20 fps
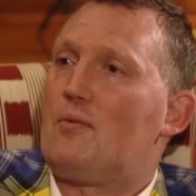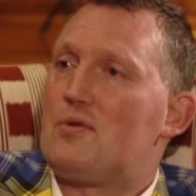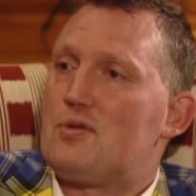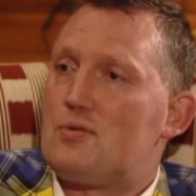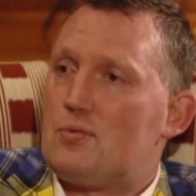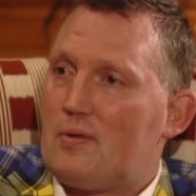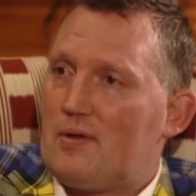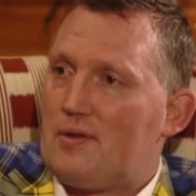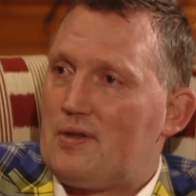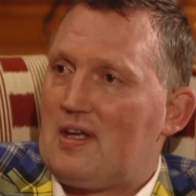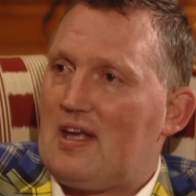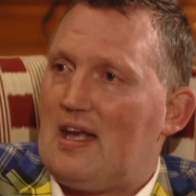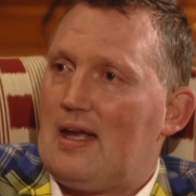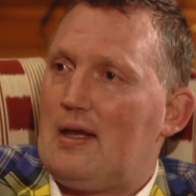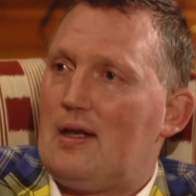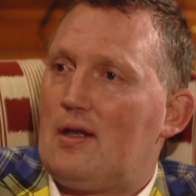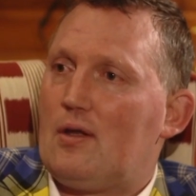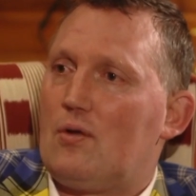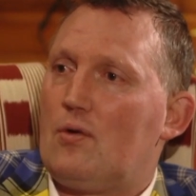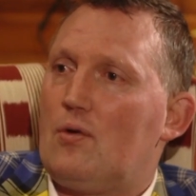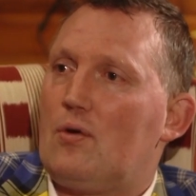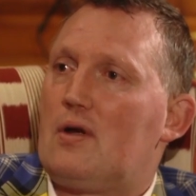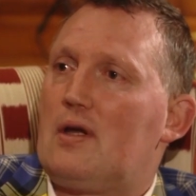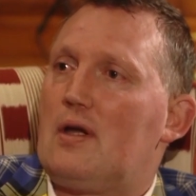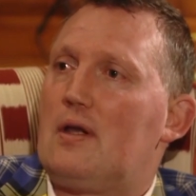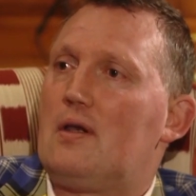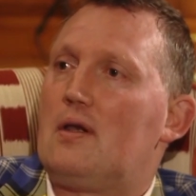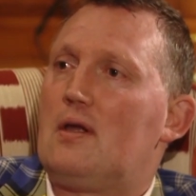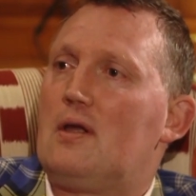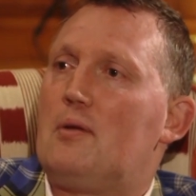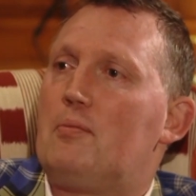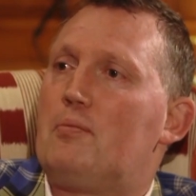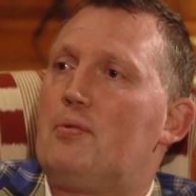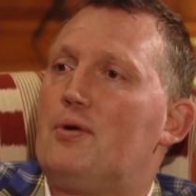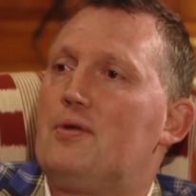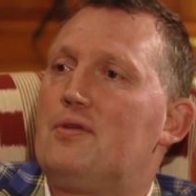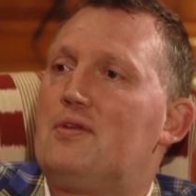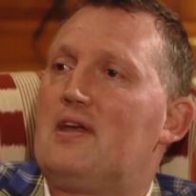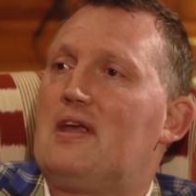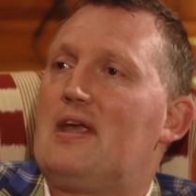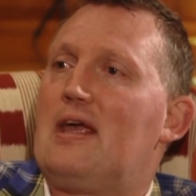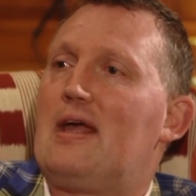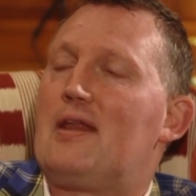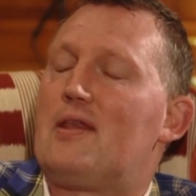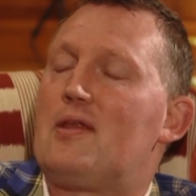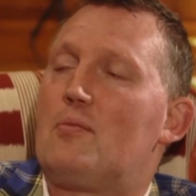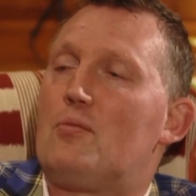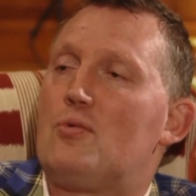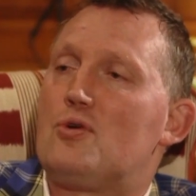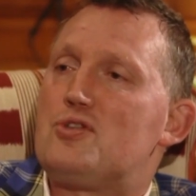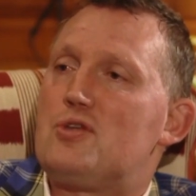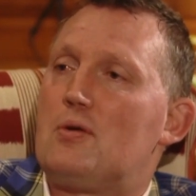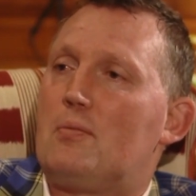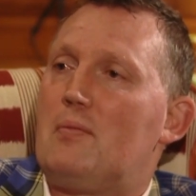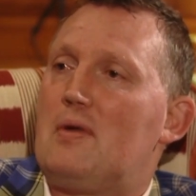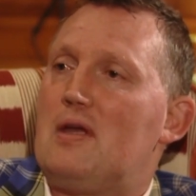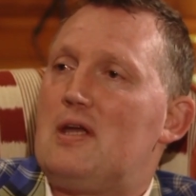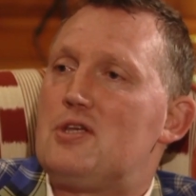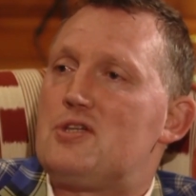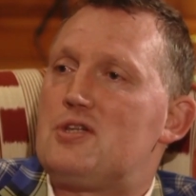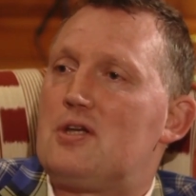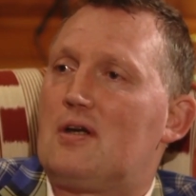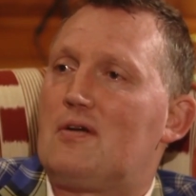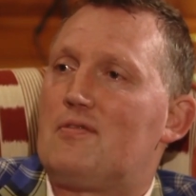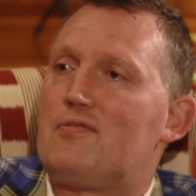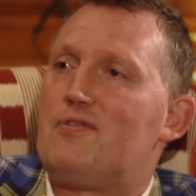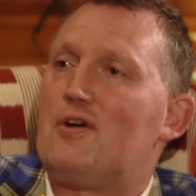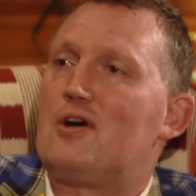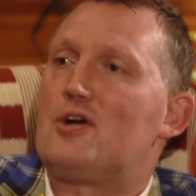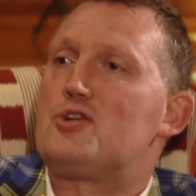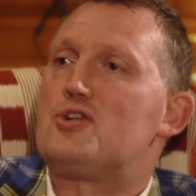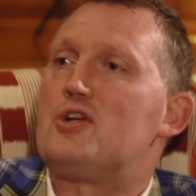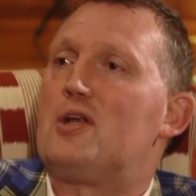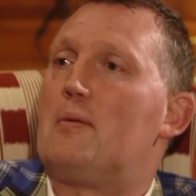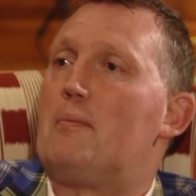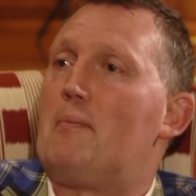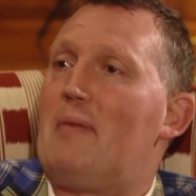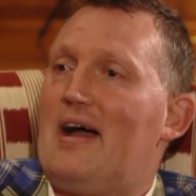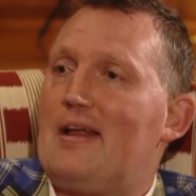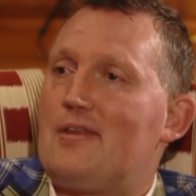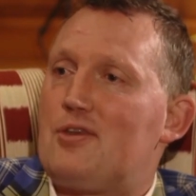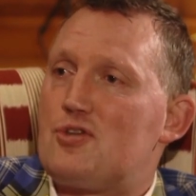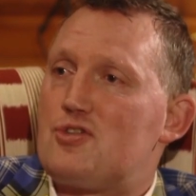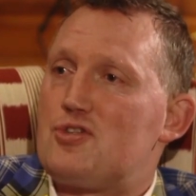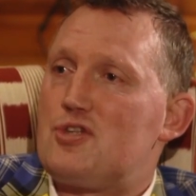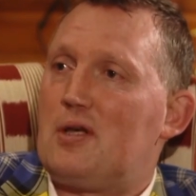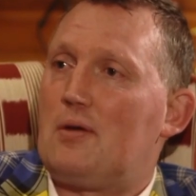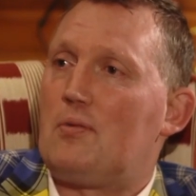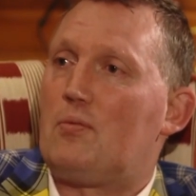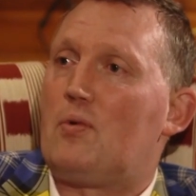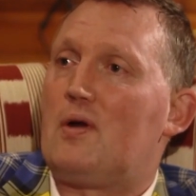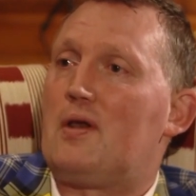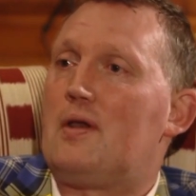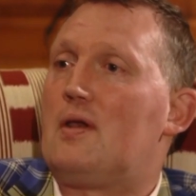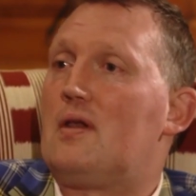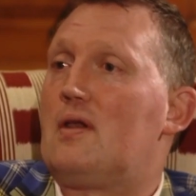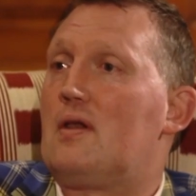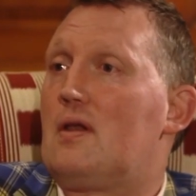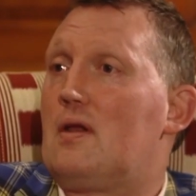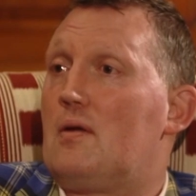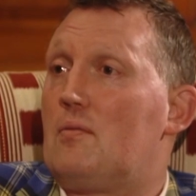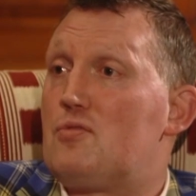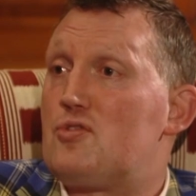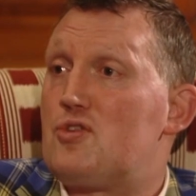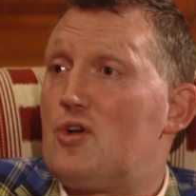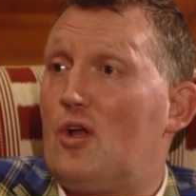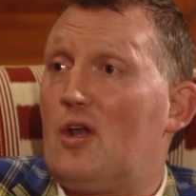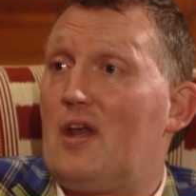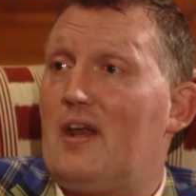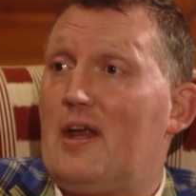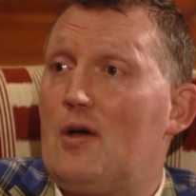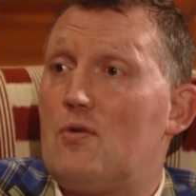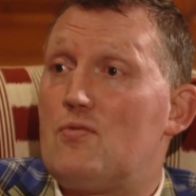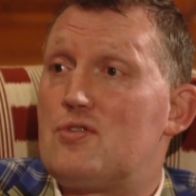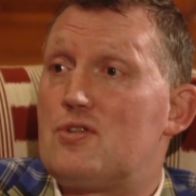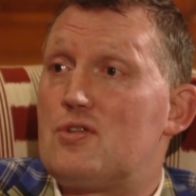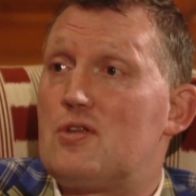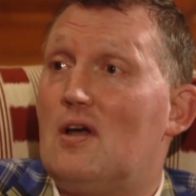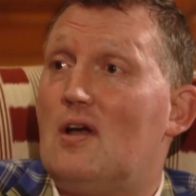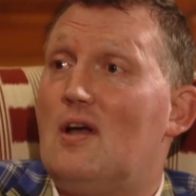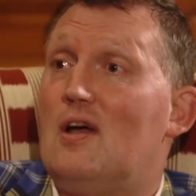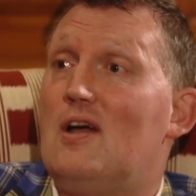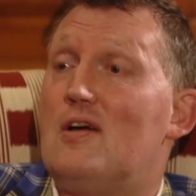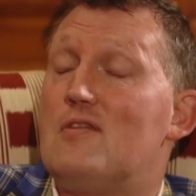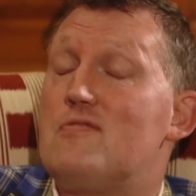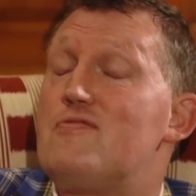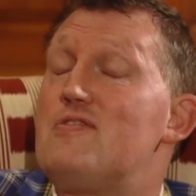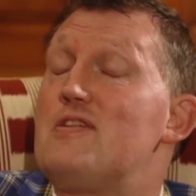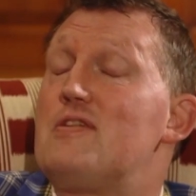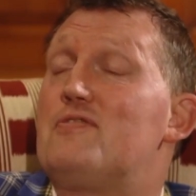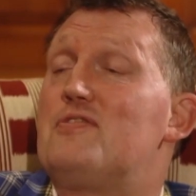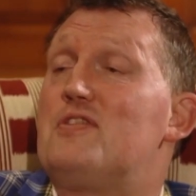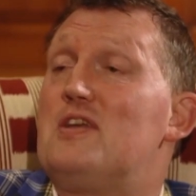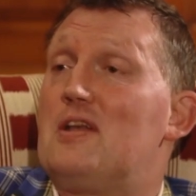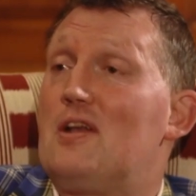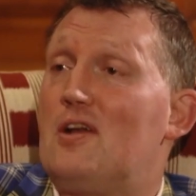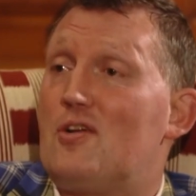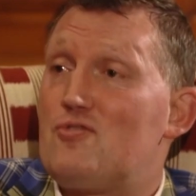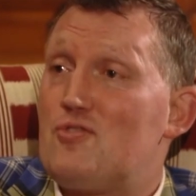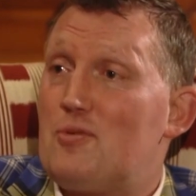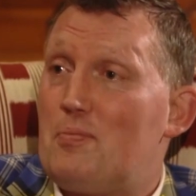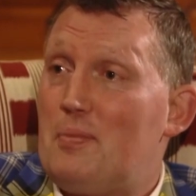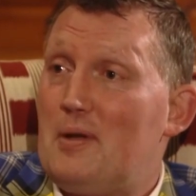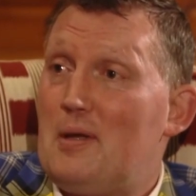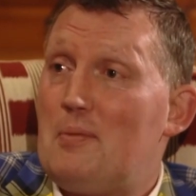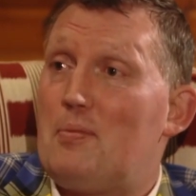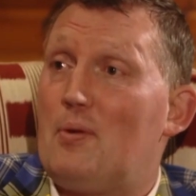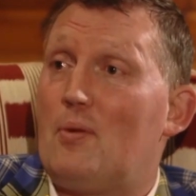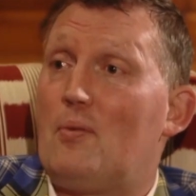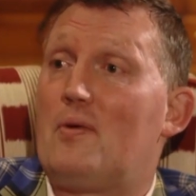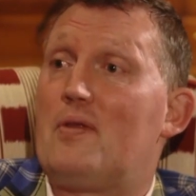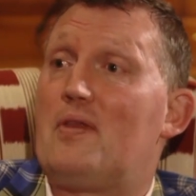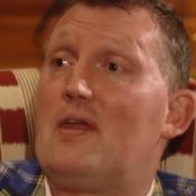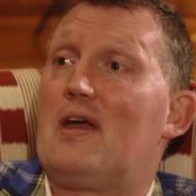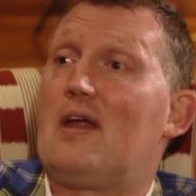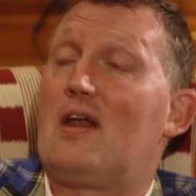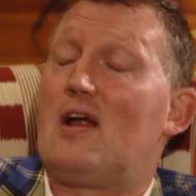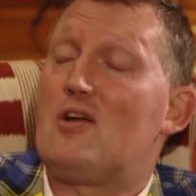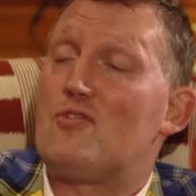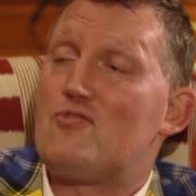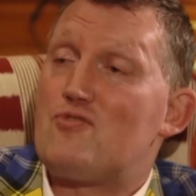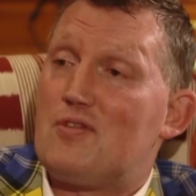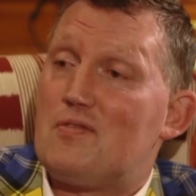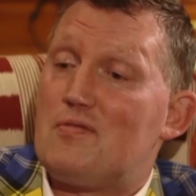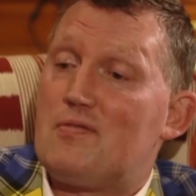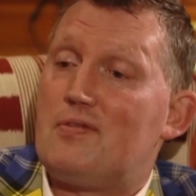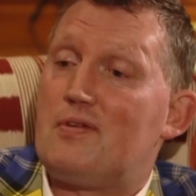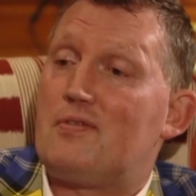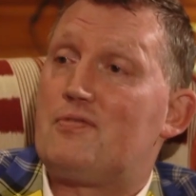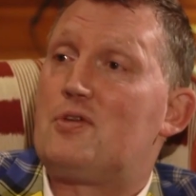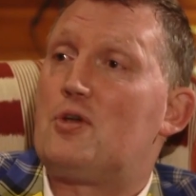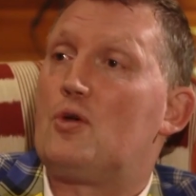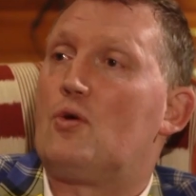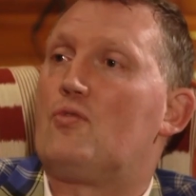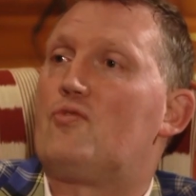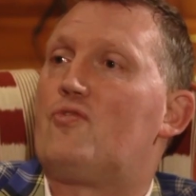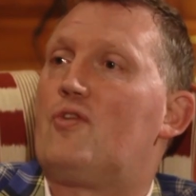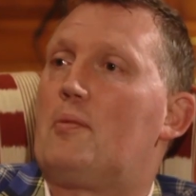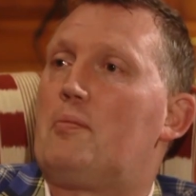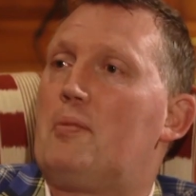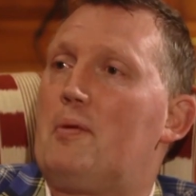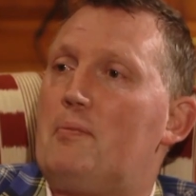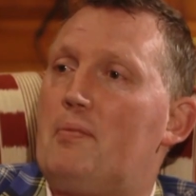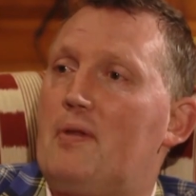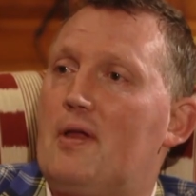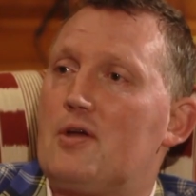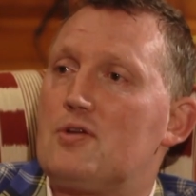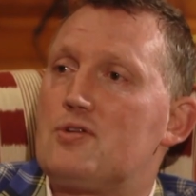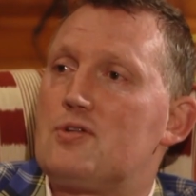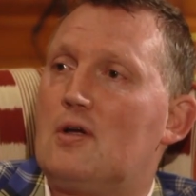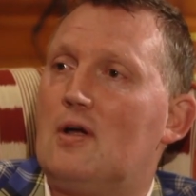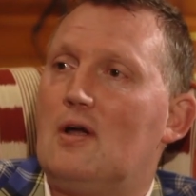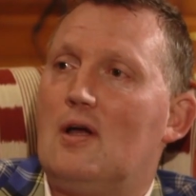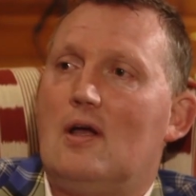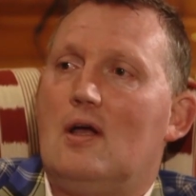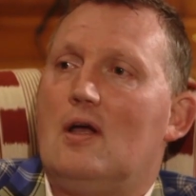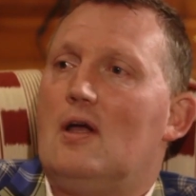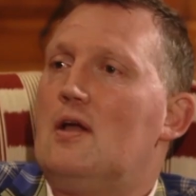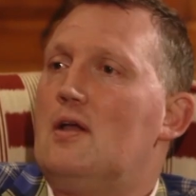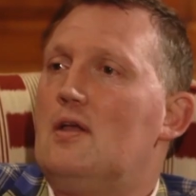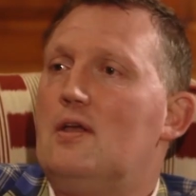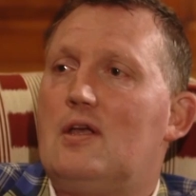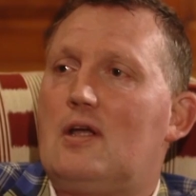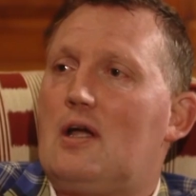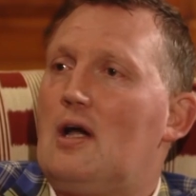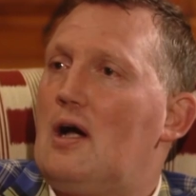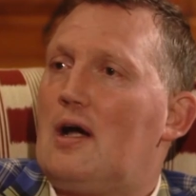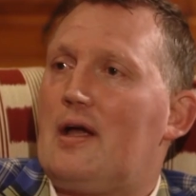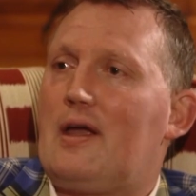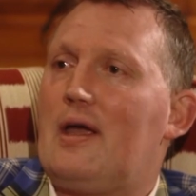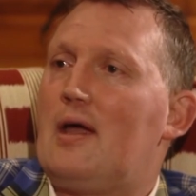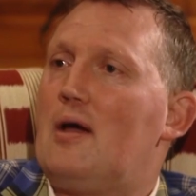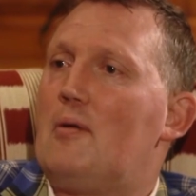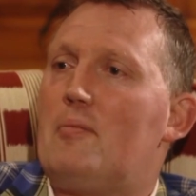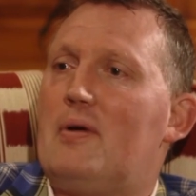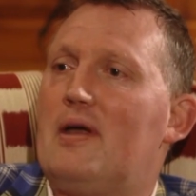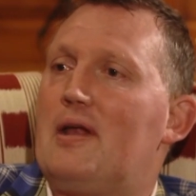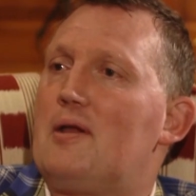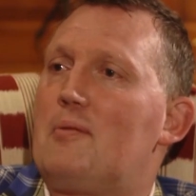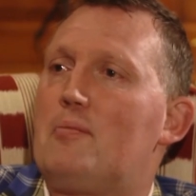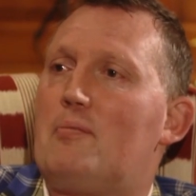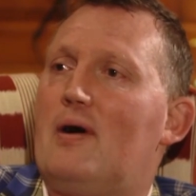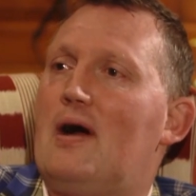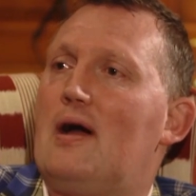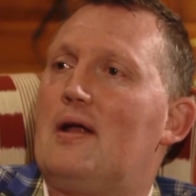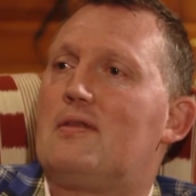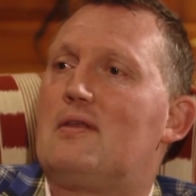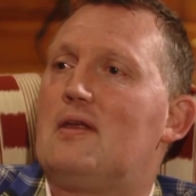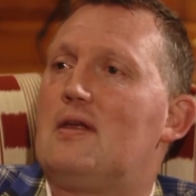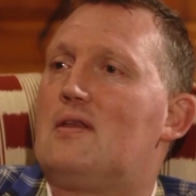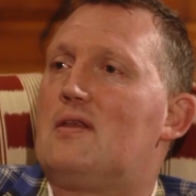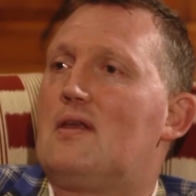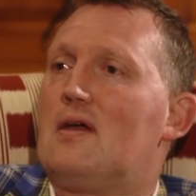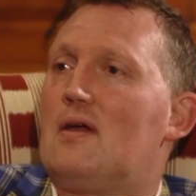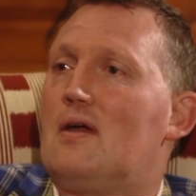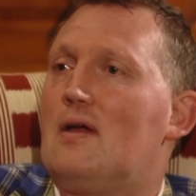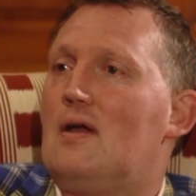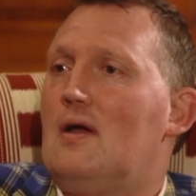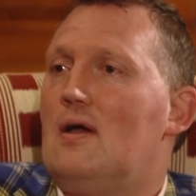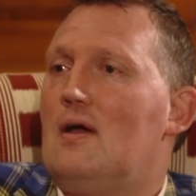was with Kenny Logan. He put together the most amazing function at Battersea when it was all announced. 1,500 people were there, 150 old rugby players. You can't get a better party to